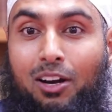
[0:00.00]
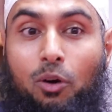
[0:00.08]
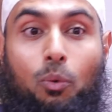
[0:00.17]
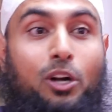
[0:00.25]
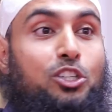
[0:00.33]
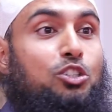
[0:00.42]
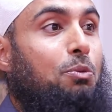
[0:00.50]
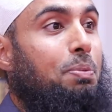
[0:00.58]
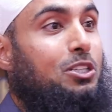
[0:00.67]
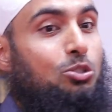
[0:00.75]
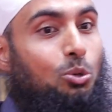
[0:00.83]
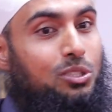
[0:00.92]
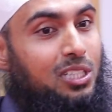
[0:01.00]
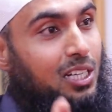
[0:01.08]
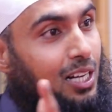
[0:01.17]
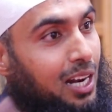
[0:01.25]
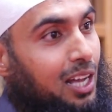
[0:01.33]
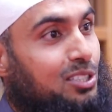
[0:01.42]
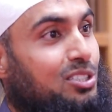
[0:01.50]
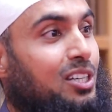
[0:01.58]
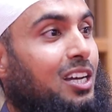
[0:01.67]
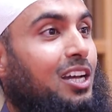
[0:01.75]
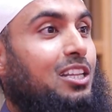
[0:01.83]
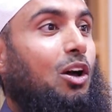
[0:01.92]
What should be taught in
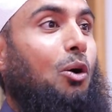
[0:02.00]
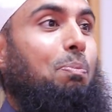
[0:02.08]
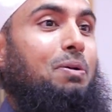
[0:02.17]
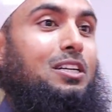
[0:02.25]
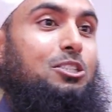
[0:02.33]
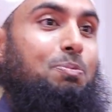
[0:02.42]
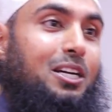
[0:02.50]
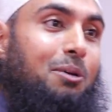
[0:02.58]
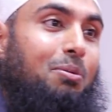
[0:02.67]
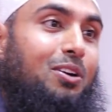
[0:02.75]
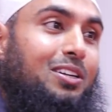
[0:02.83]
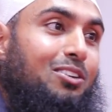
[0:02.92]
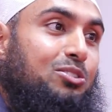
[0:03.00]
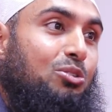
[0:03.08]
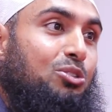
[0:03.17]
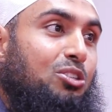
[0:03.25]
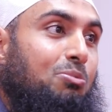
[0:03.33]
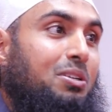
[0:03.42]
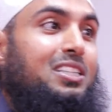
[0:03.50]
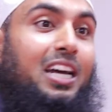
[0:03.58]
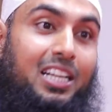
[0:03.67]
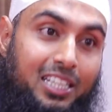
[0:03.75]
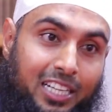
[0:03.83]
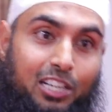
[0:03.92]
class? They openly speak about it on social media
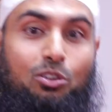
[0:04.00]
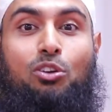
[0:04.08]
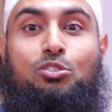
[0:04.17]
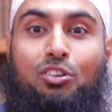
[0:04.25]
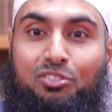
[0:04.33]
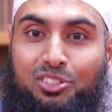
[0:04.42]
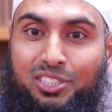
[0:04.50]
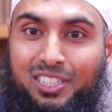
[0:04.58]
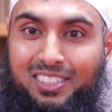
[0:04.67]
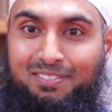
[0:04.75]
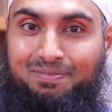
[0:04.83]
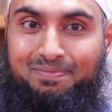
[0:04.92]
and create controversy.